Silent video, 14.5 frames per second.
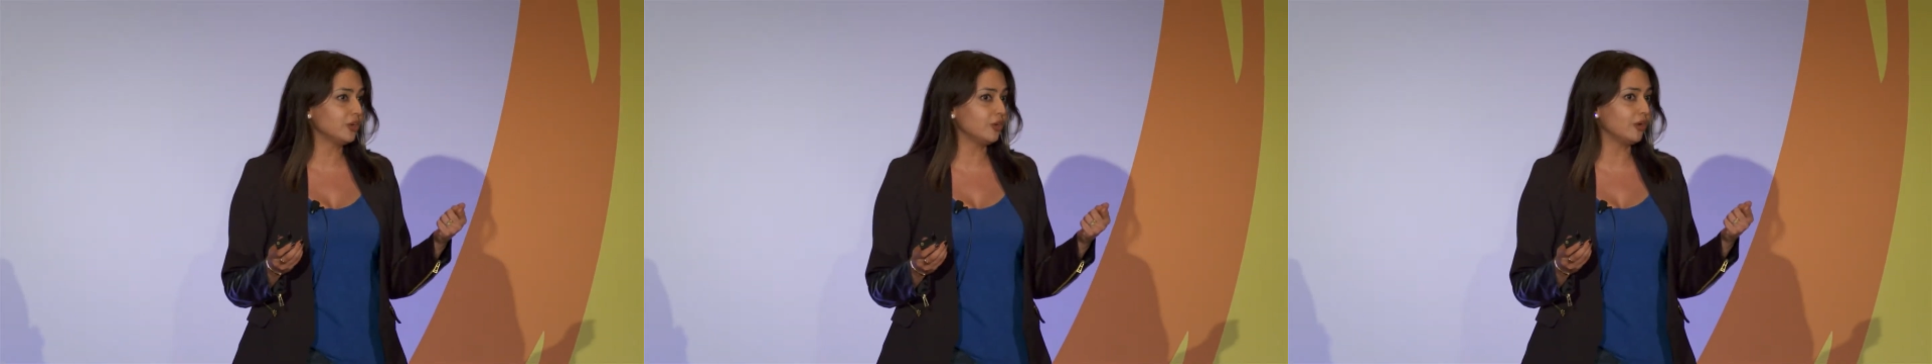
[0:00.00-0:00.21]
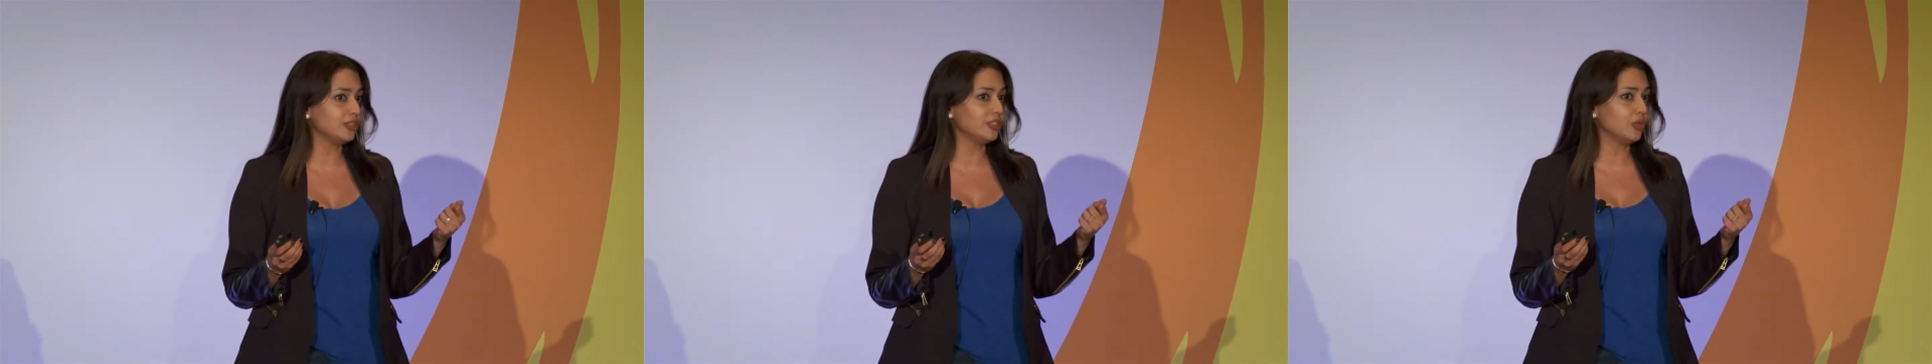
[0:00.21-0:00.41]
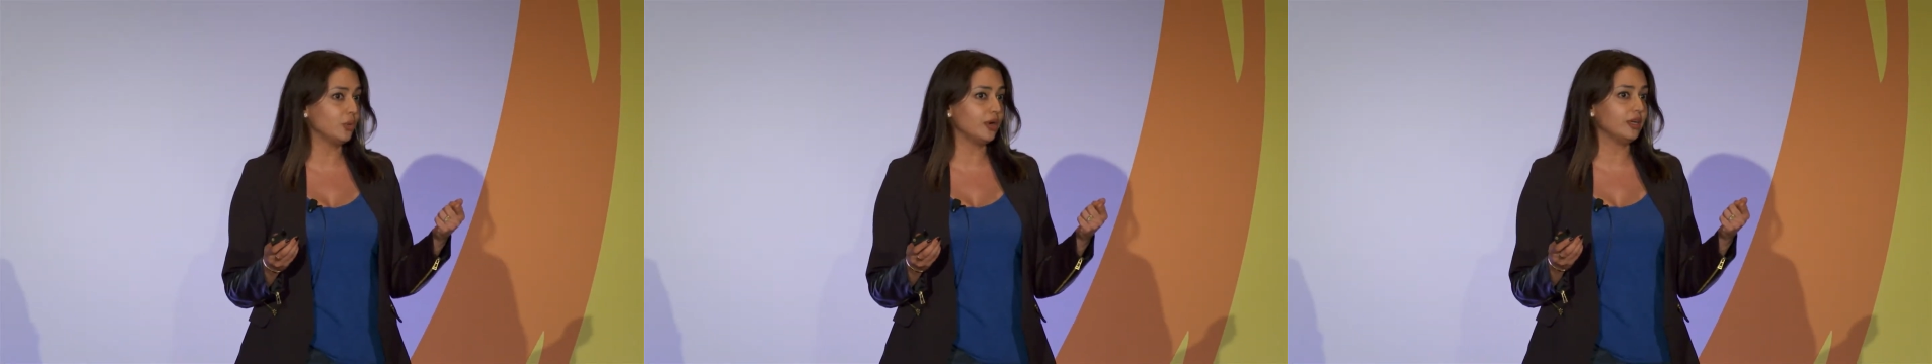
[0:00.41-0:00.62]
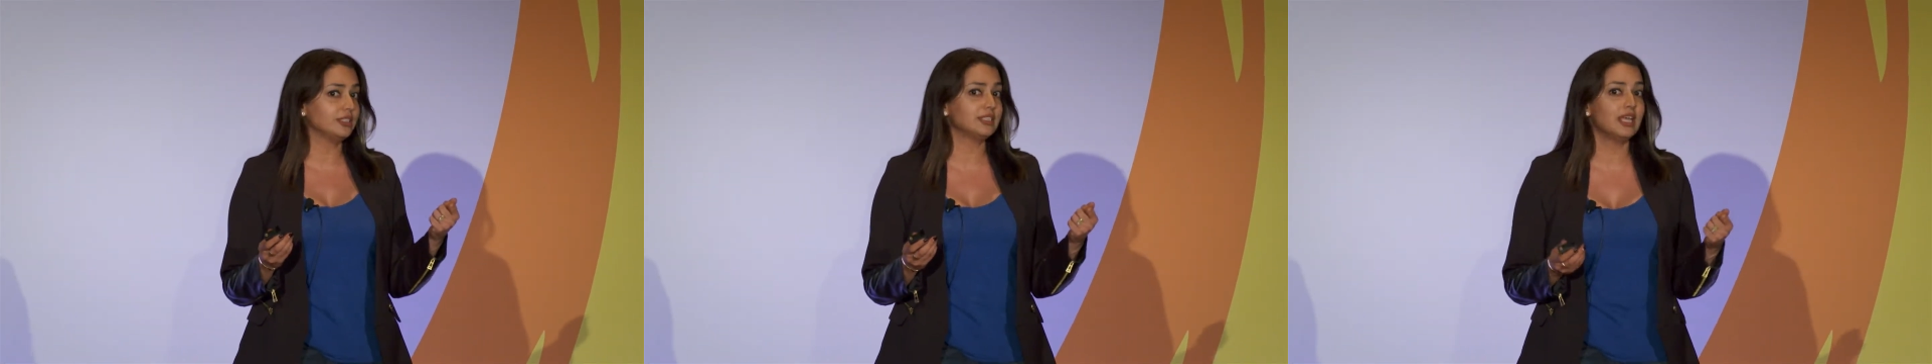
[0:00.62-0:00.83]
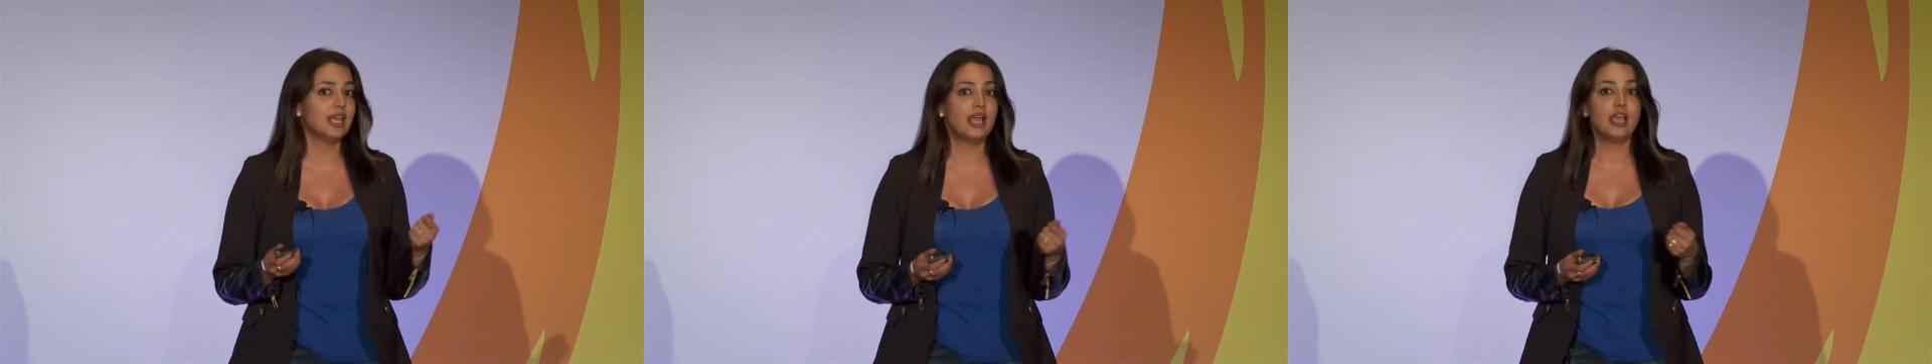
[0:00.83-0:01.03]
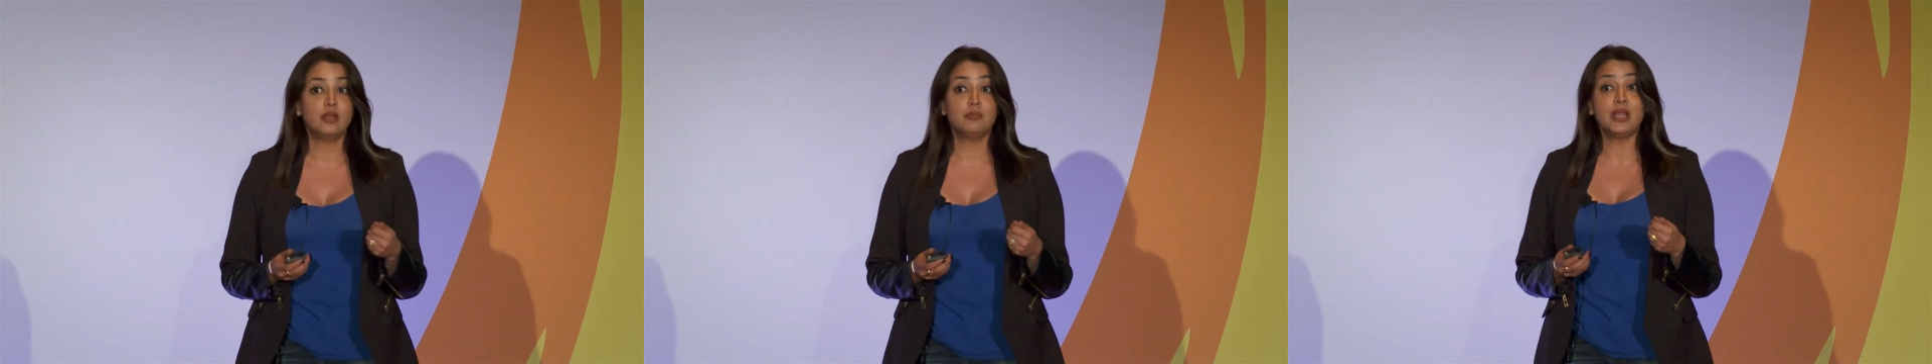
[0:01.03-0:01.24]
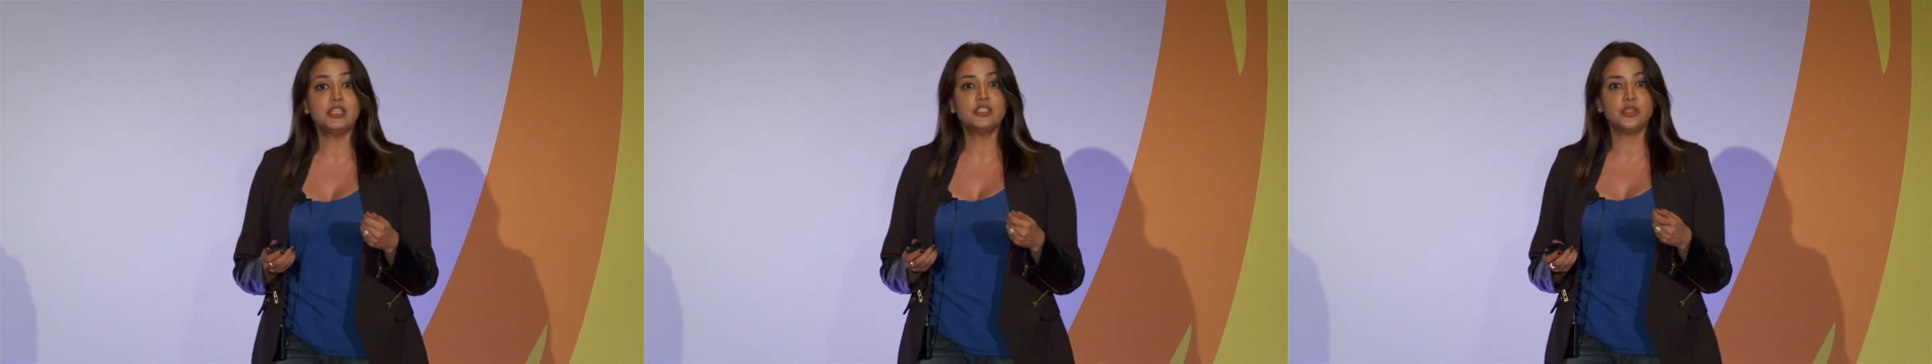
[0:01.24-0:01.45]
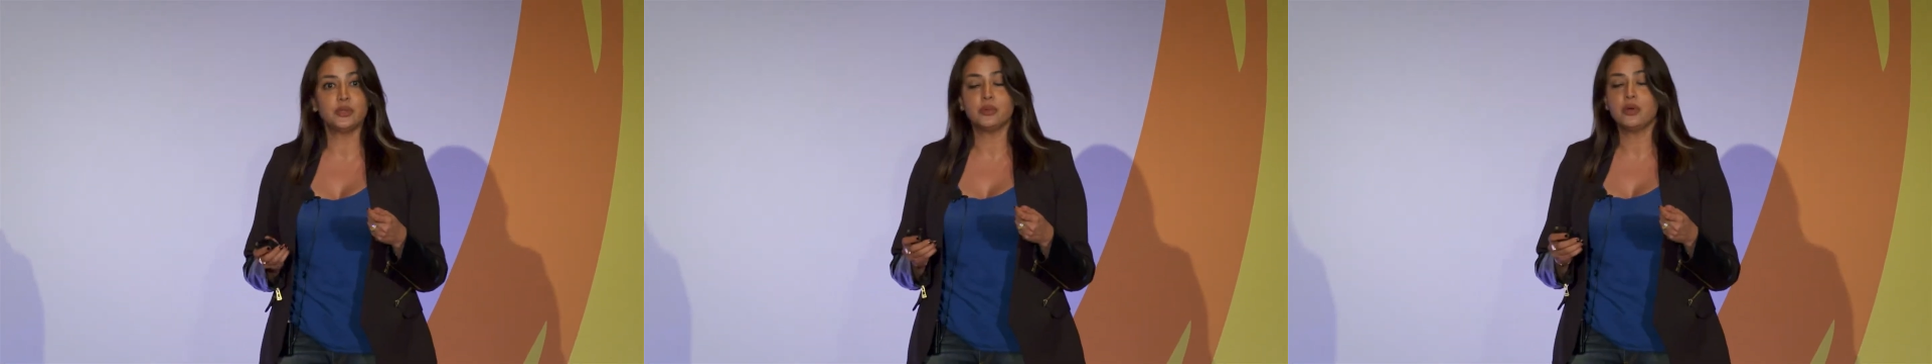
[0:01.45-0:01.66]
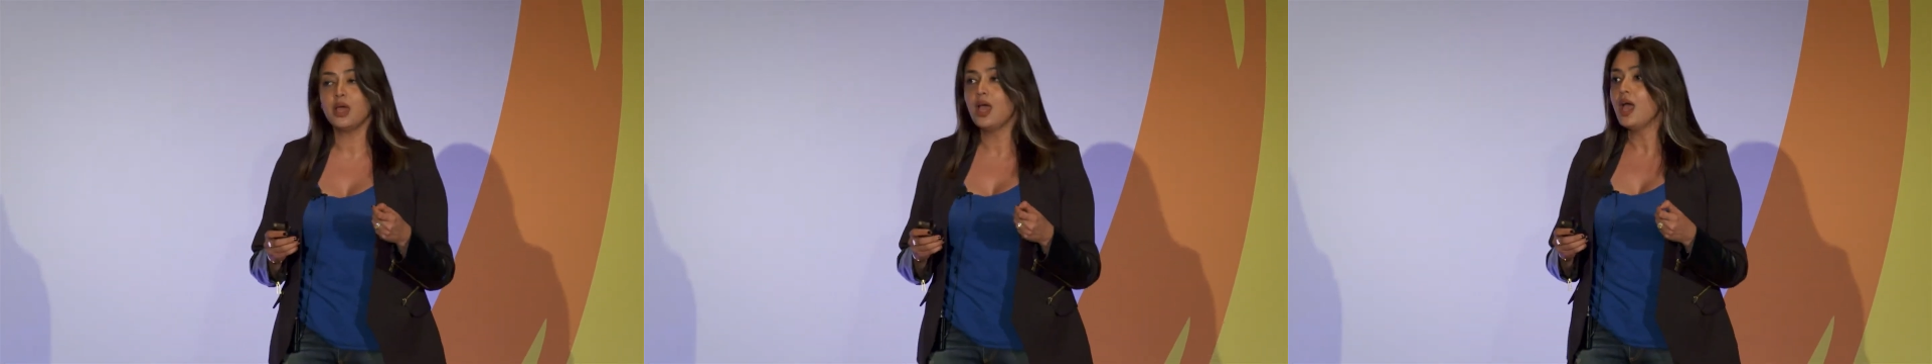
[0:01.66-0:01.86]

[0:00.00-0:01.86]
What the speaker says: across the world. Bless you.